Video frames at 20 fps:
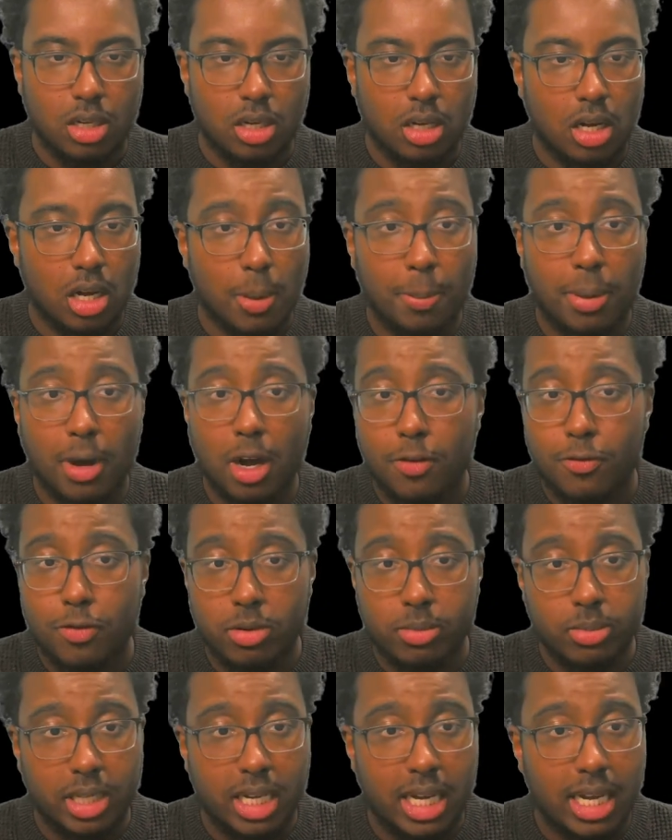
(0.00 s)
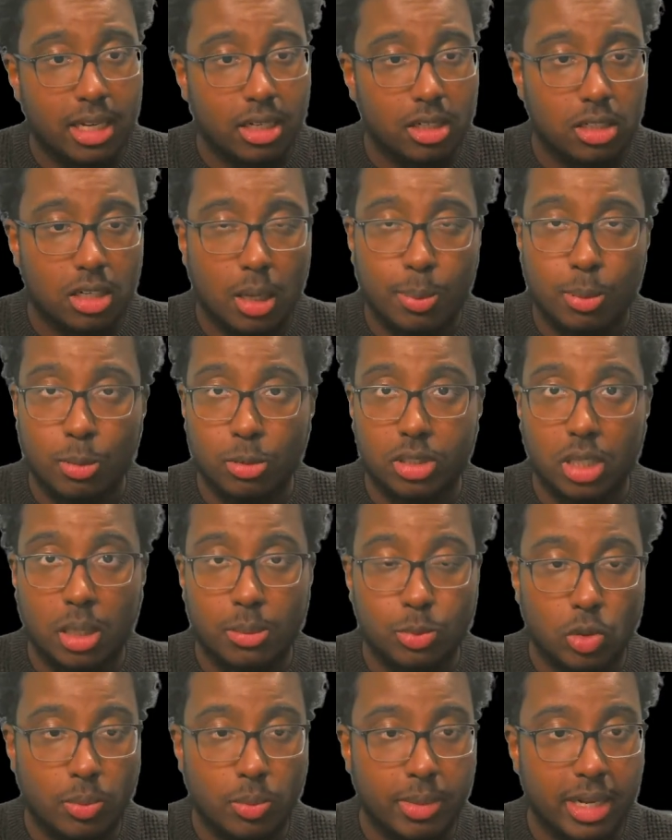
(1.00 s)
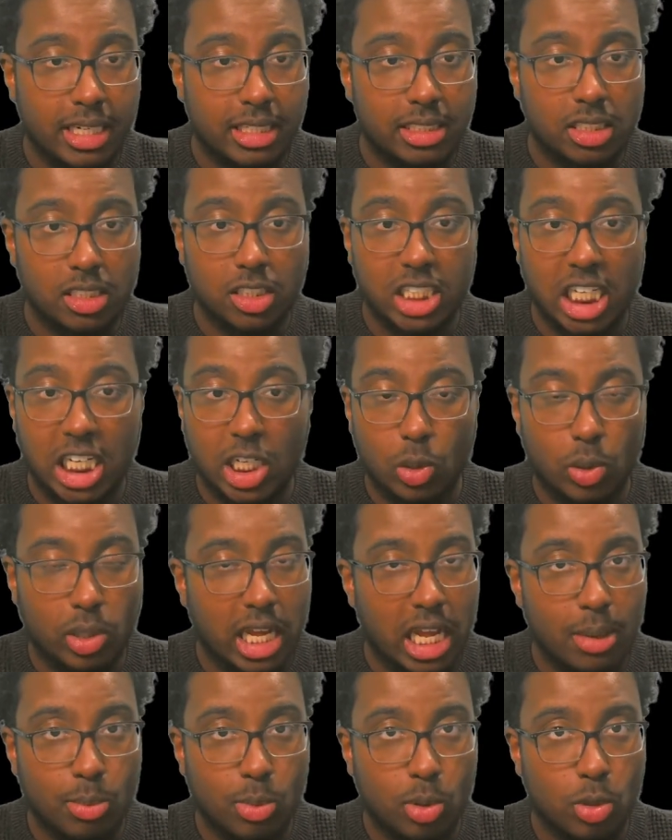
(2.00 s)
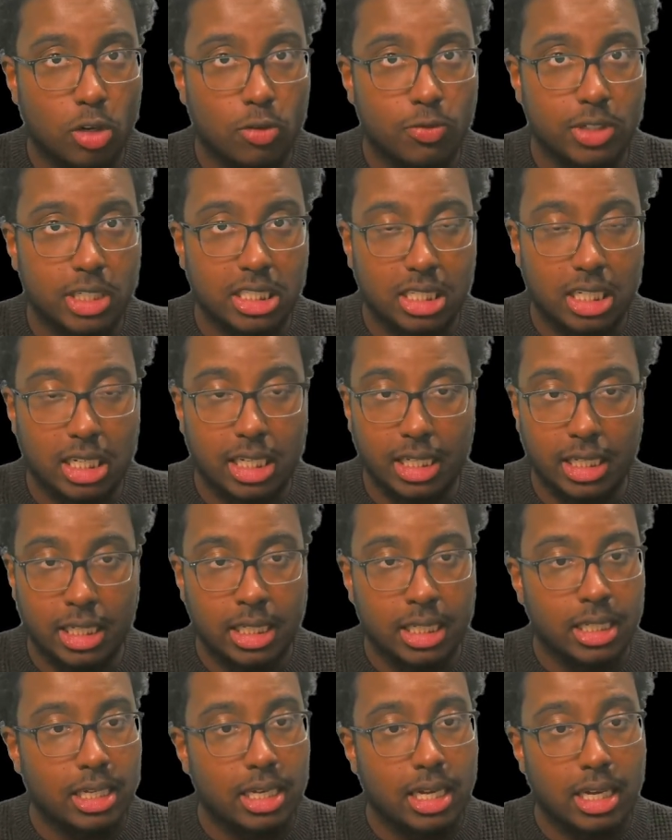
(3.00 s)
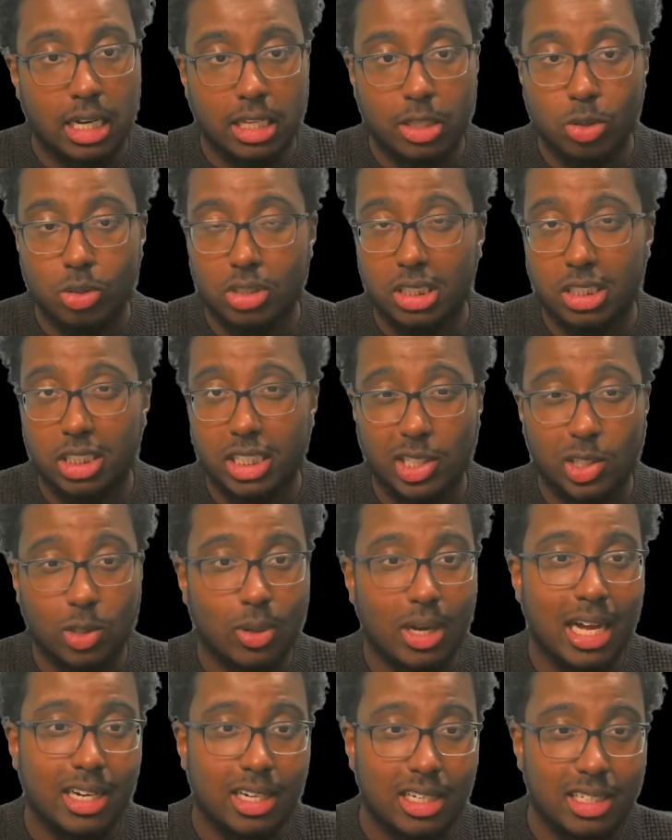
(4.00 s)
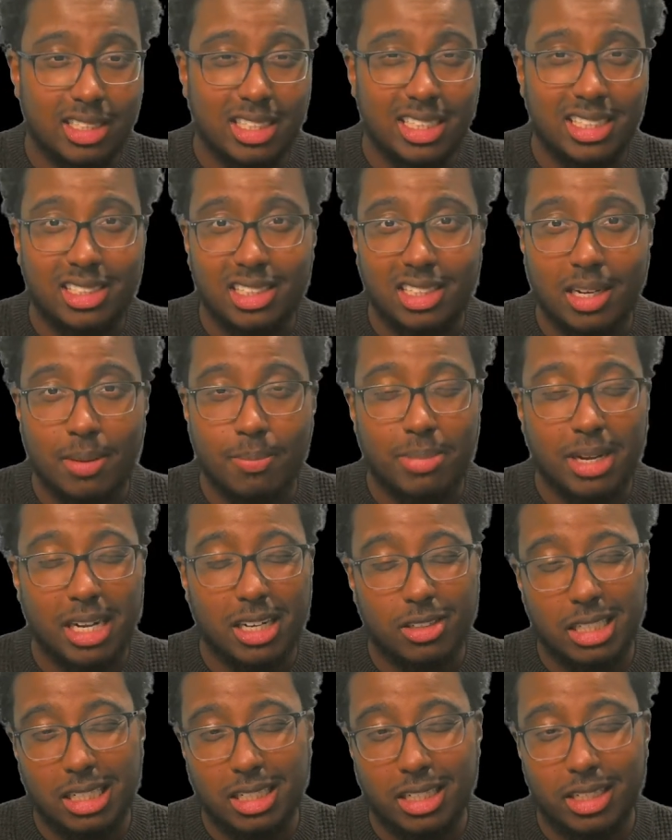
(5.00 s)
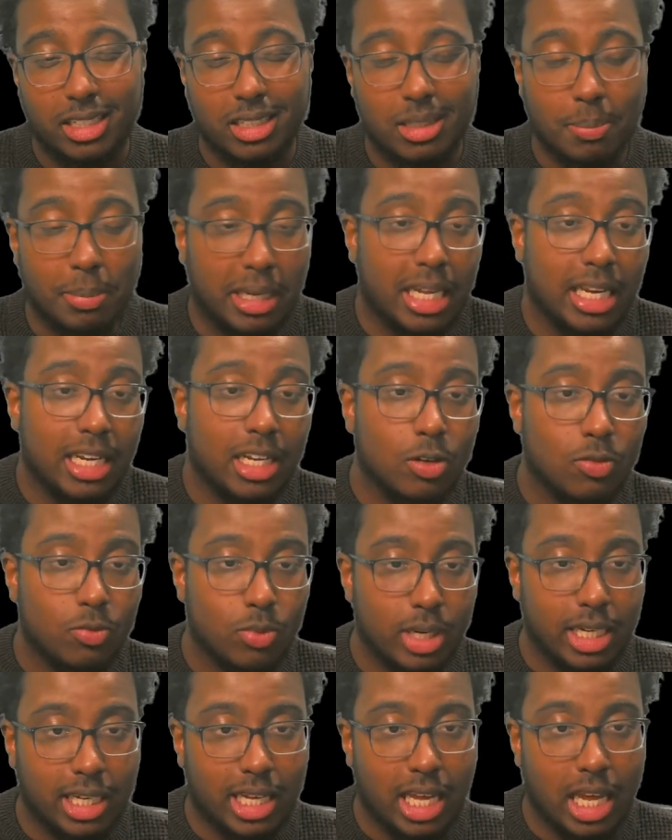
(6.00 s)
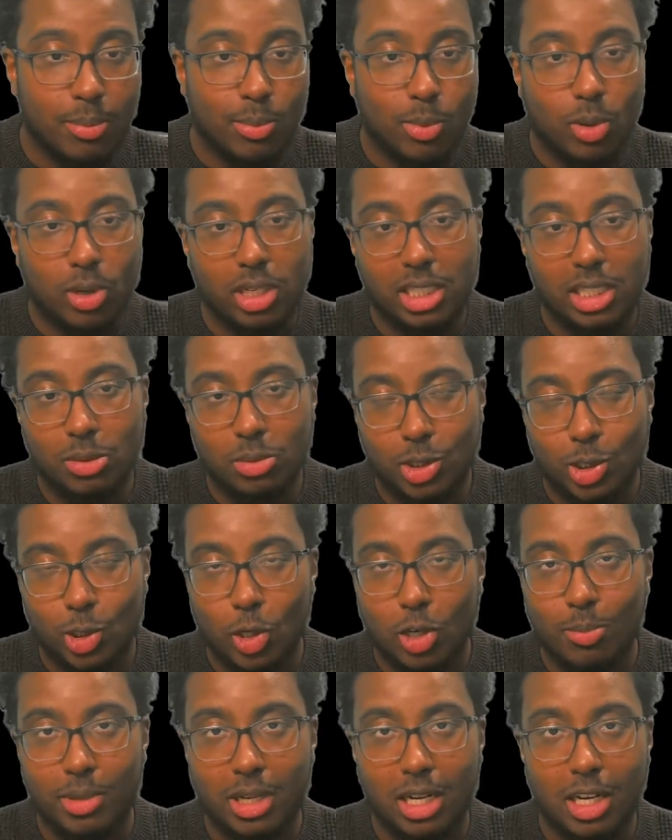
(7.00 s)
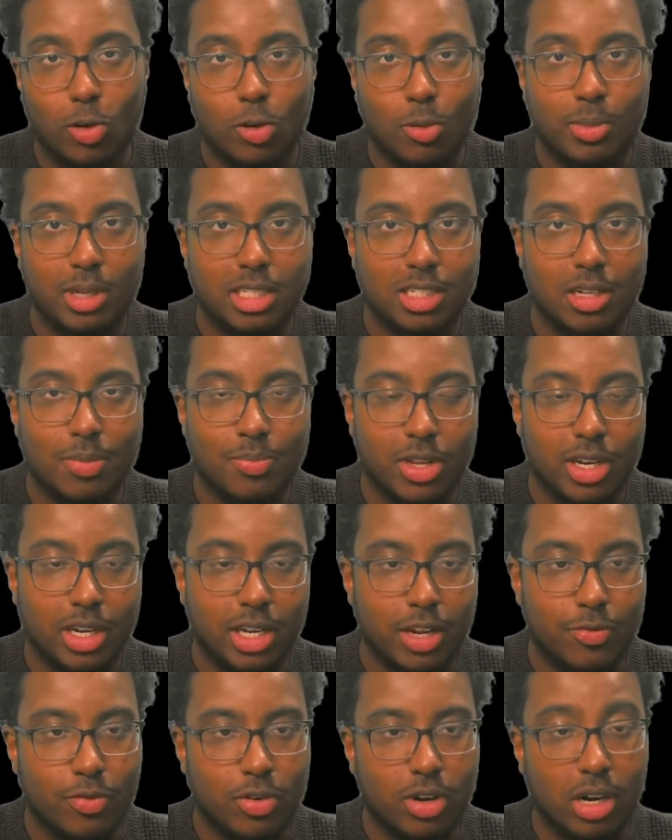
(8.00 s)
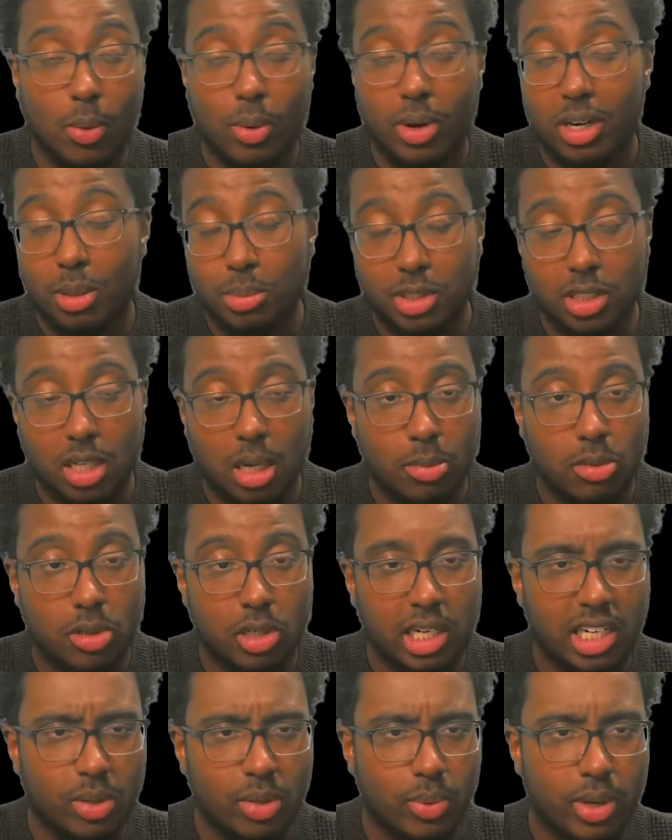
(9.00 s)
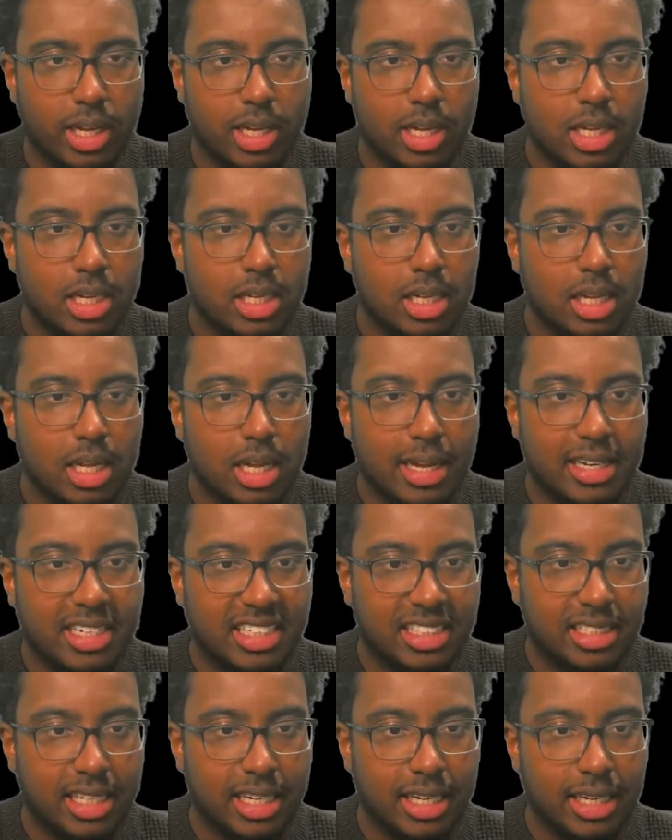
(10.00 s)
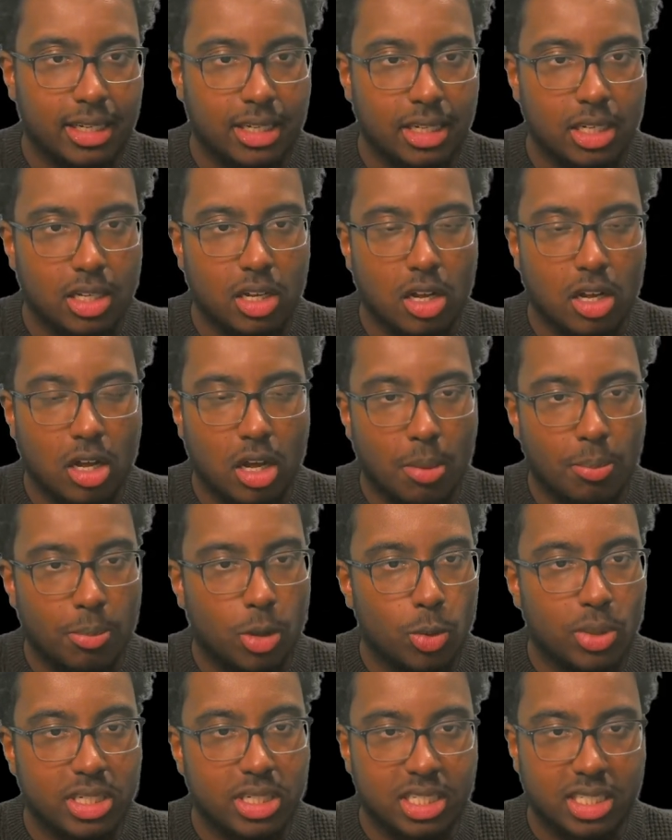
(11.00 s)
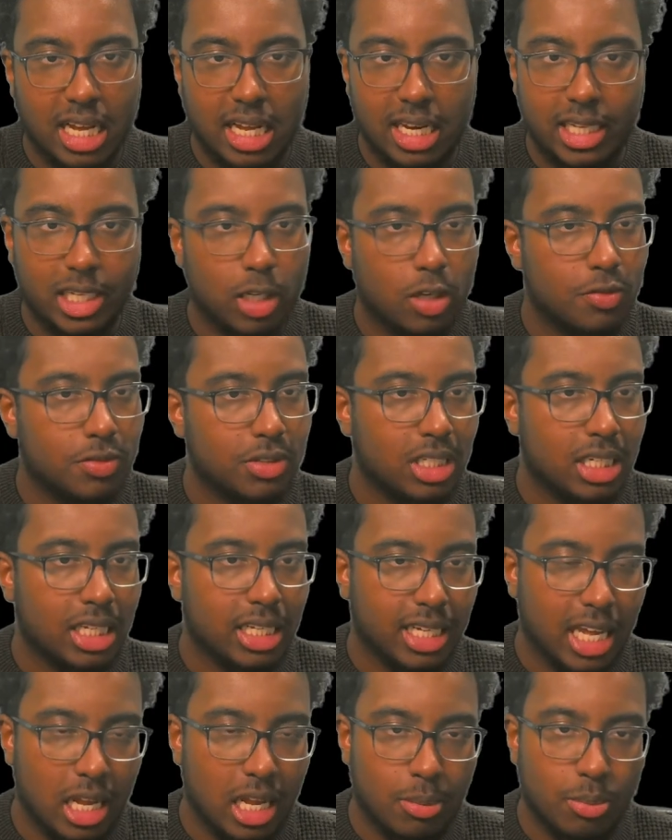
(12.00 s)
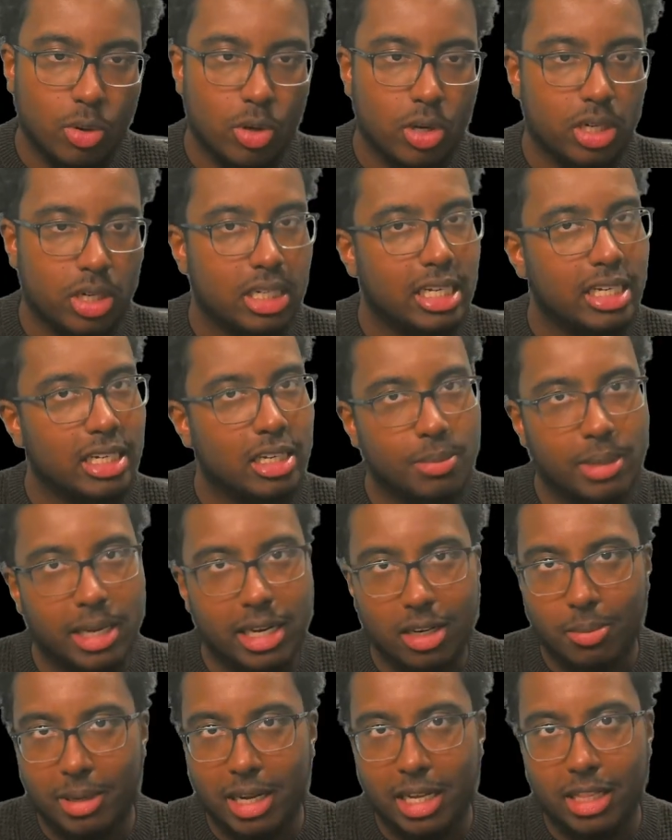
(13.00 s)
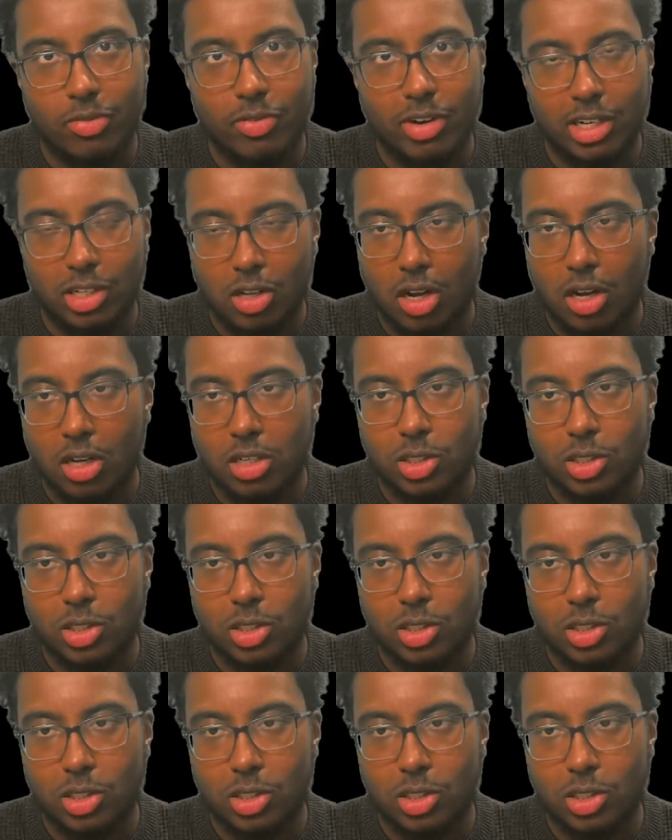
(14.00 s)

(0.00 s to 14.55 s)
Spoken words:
Apart from that, a couple subs were made. Zinchenko came on, obviously. I thought Zinchenko had a decent impact at the beginning of when he came on. He was showing me a little bit something different. I wanted him to come on anyway, and he did. Lewis-Skelly obviously came on and then ended up getting the red card.